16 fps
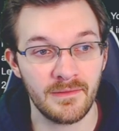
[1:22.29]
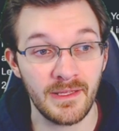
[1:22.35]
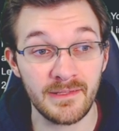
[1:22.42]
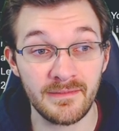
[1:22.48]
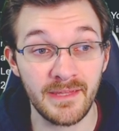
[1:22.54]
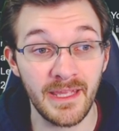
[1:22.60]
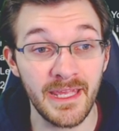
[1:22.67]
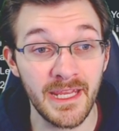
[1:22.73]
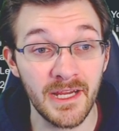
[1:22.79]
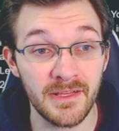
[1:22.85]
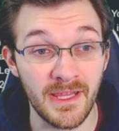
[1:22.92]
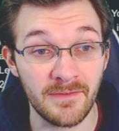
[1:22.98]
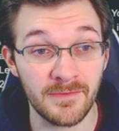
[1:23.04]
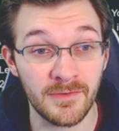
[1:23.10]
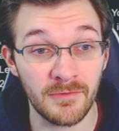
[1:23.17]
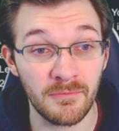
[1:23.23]
It's stated here
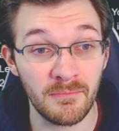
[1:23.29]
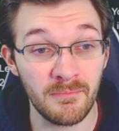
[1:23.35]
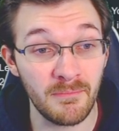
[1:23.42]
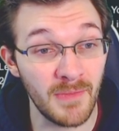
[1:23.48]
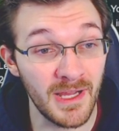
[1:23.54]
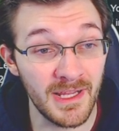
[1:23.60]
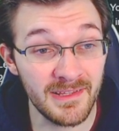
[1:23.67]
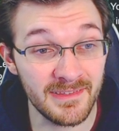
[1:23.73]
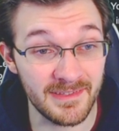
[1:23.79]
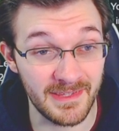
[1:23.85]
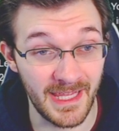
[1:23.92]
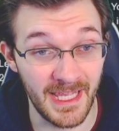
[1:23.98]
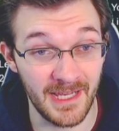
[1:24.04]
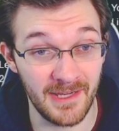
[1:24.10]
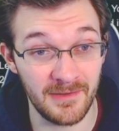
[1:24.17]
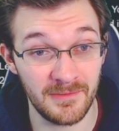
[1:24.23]
that for months
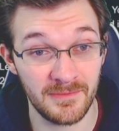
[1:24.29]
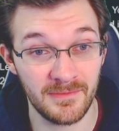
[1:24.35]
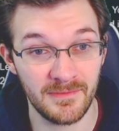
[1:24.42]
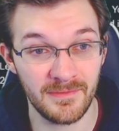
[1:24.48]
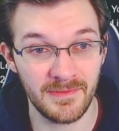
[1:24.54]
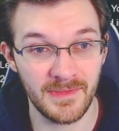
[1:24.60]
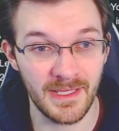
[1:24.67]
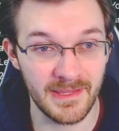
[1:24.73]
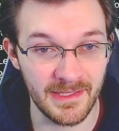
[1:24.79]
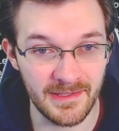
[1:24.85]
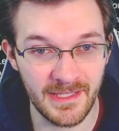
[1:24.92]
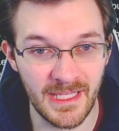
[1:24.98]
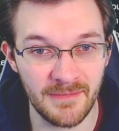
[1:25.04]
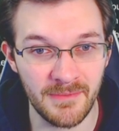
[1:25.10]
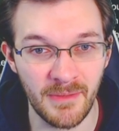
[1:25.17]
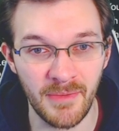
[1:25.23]
now that the
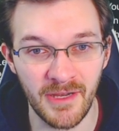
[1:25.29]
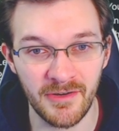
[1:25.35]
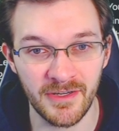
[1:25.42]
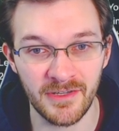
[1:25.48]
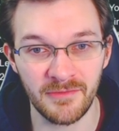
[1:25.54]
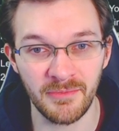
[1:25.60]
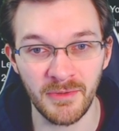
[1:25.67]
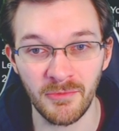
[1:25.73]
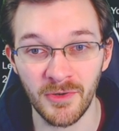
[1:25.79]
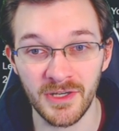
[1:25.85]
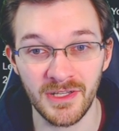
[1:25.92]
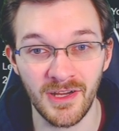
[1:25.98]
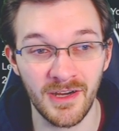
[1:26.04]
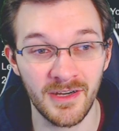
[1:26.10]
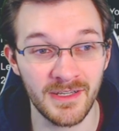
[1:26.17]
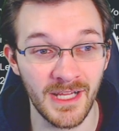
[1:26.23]
team at BioWare has been working
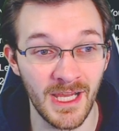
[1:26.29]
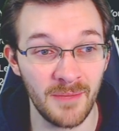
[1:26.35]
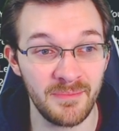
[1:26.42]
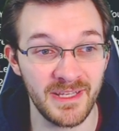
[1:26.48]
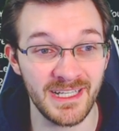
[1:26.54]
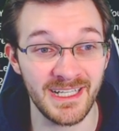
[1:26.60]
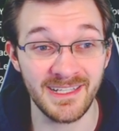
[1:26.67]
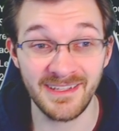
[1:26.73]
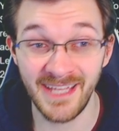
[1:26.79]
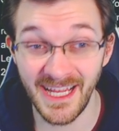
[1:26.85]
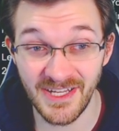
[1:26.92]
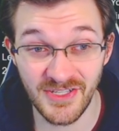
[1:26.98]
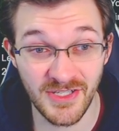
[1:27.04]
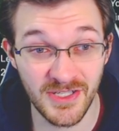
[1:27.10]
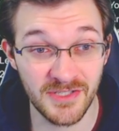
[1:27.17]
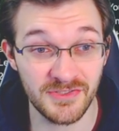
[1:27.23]
hard updating
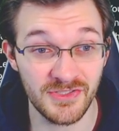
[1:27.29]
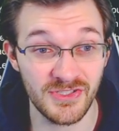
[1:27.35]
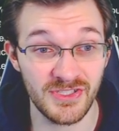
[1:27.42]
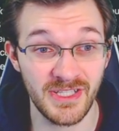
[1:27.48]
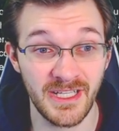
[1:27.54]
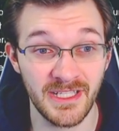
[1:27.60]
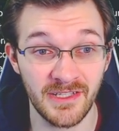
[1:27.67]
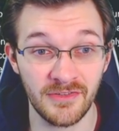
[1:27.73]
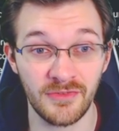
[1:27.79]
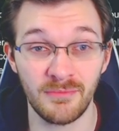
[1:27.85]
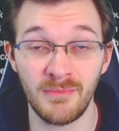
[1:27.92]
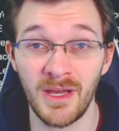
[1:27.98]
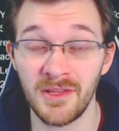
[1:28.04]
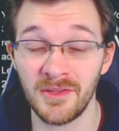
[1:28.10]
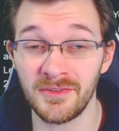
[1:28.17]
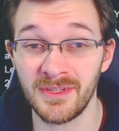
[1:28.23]
textures, shaders,
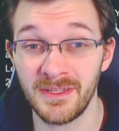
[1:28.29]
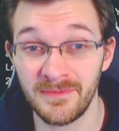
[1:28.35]
models,